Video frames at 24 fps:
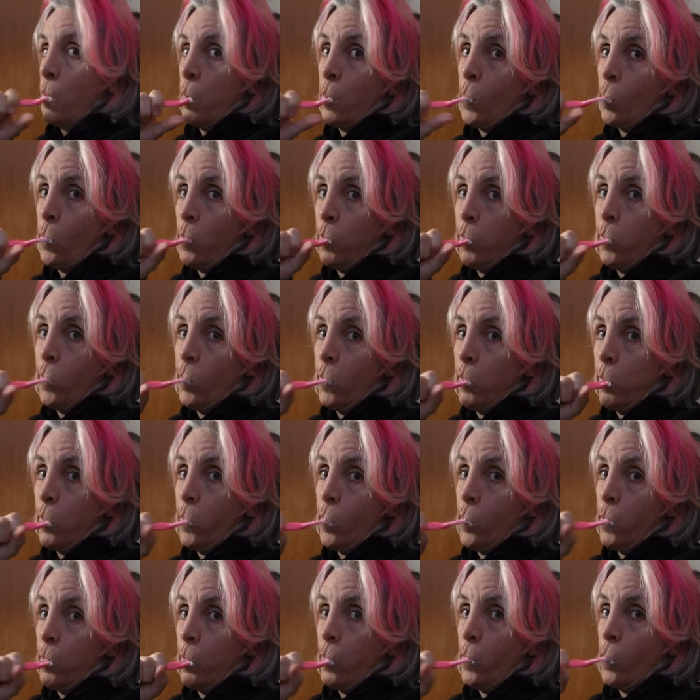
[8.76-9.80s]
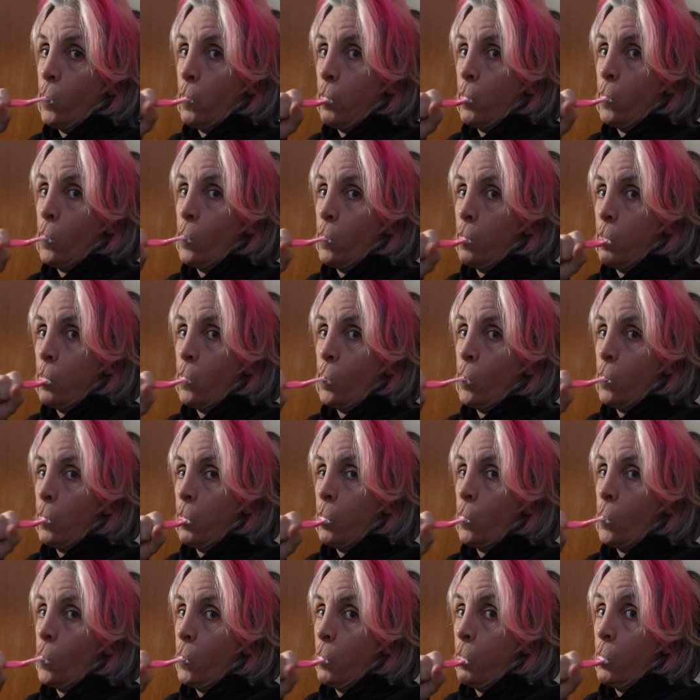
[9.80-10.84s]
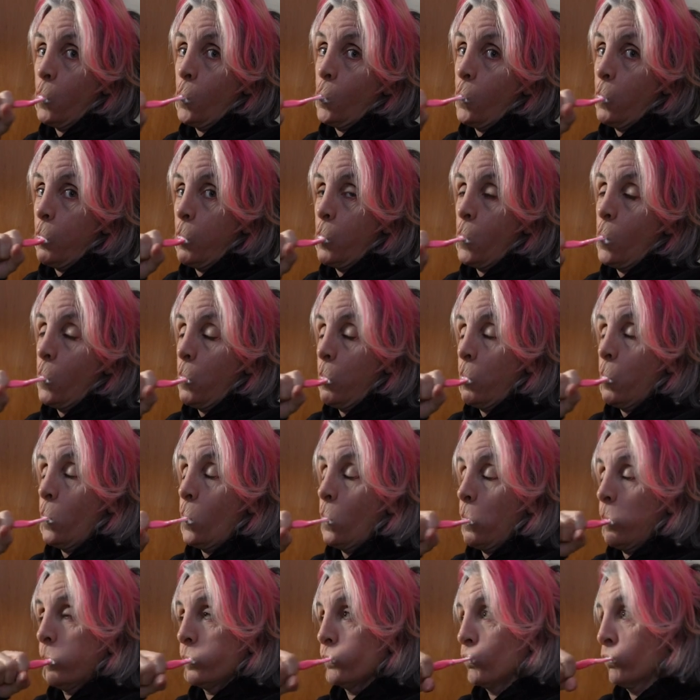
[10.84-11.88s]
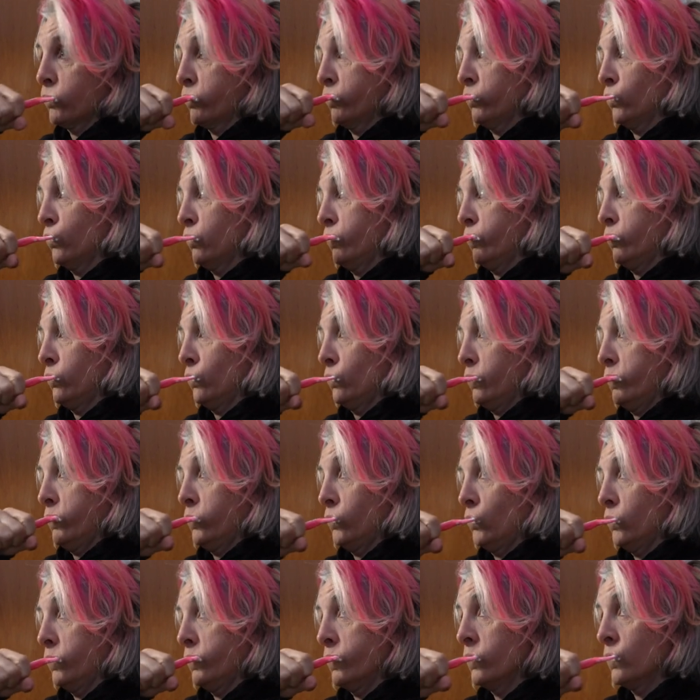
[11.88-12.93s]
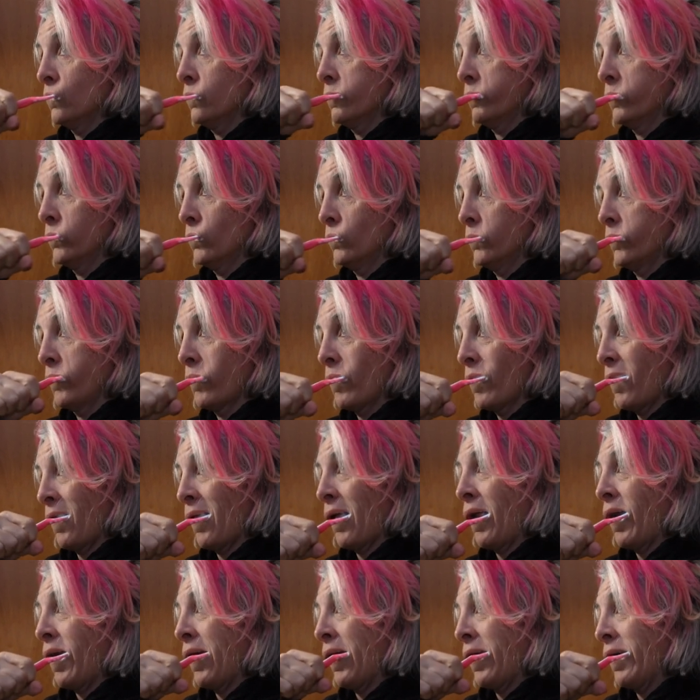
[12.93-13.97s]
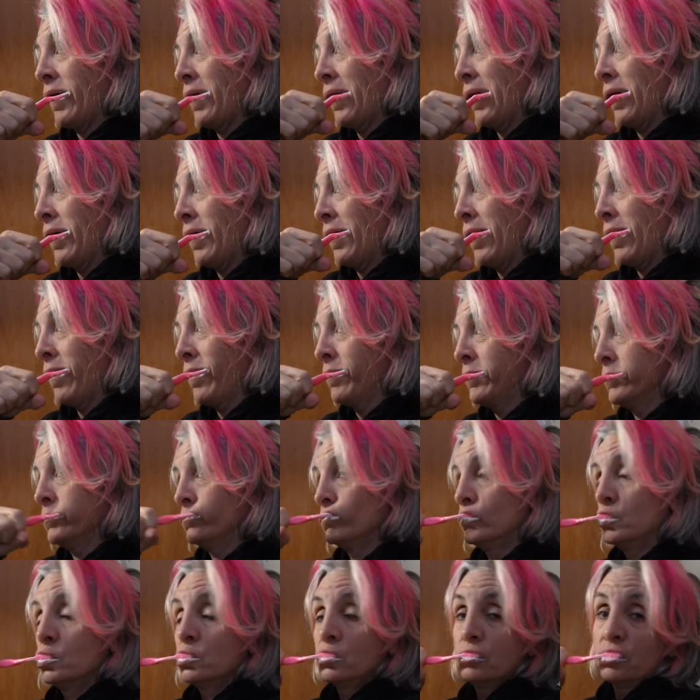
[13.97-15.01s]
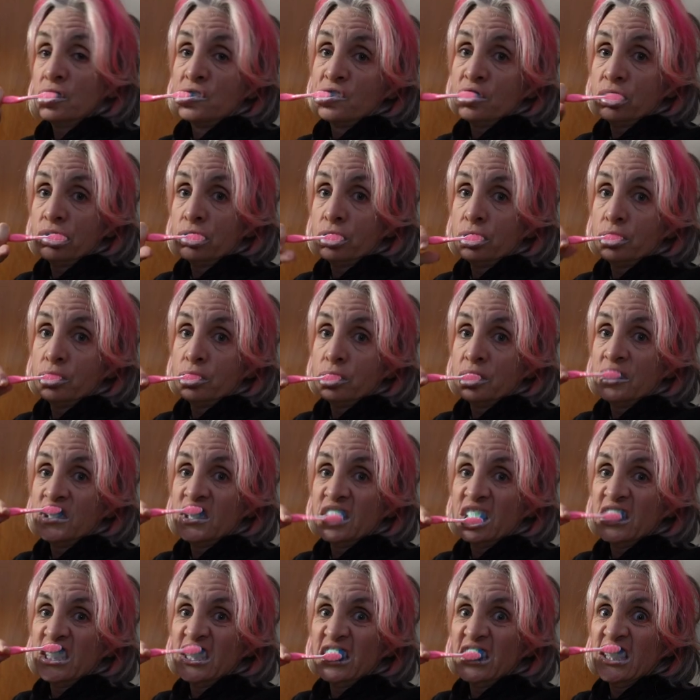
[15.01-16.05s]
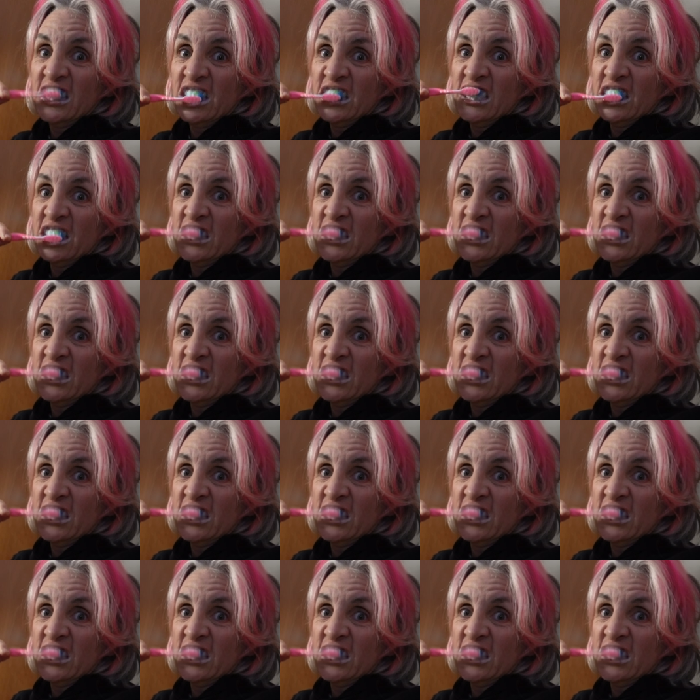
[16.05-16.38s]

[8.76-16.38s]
Mm? It's been a rough, rough morning. You hear that noise there? It's been plaguing us all night long.